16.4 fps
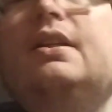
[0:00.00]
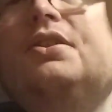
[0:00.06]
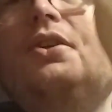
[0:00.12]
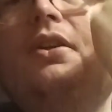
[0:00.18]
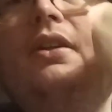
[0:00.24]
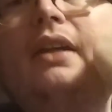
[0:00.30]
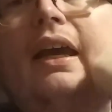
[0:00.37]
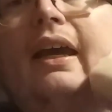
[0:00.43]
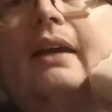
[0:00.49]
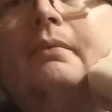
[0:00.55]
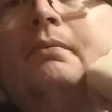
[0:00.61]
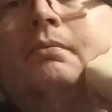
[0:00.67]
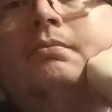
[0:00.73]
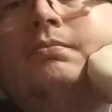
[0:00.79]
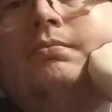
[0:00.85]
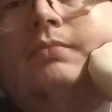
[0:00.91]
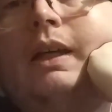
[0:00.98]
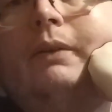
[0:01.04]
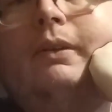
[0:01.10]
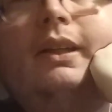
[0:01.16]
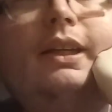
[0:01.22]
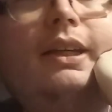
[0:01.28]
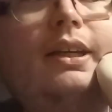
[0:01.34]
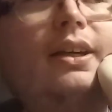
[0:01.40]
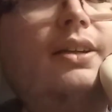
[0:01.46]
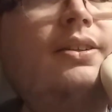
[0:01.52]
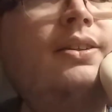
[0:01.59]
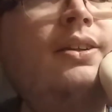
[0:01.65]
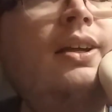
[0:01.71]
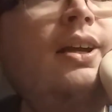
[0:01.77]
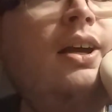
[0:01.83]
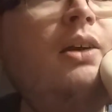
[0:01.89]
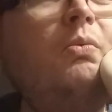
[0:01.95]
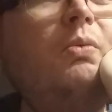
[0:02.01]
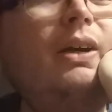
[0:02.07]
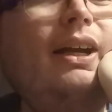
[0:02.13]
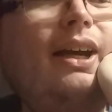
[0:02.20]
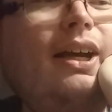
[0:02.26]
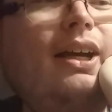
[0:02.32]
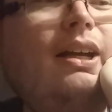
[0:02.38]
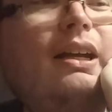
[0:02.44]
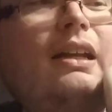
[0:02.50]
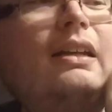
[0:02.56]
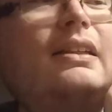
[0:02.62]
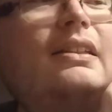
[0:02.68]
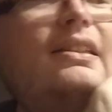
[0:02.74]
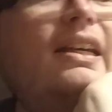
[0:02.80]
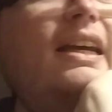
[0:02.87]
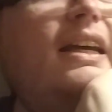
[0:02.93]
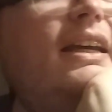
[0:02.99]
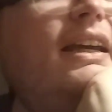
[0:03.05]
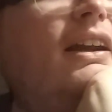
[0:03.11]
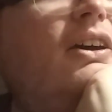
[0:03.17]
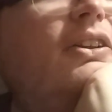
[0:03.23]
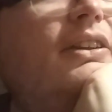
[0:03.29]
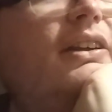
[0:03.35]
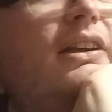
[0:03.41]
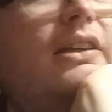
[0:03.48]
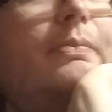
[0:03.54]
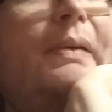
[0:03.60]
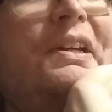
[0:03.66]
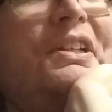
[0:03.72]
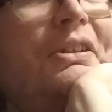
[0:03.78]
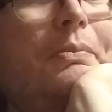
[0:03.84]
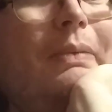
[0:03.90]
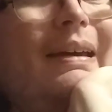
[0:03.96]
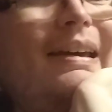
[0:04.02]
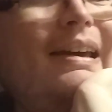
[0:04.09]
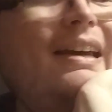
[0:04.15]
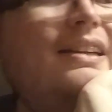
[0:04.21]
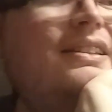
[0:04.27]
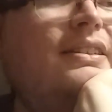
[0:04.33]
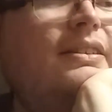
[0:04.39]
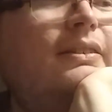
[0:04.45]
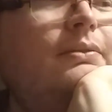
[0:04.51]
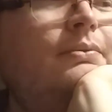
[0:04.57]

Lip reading: a good game. It really is. Would I say get all the expansion packs?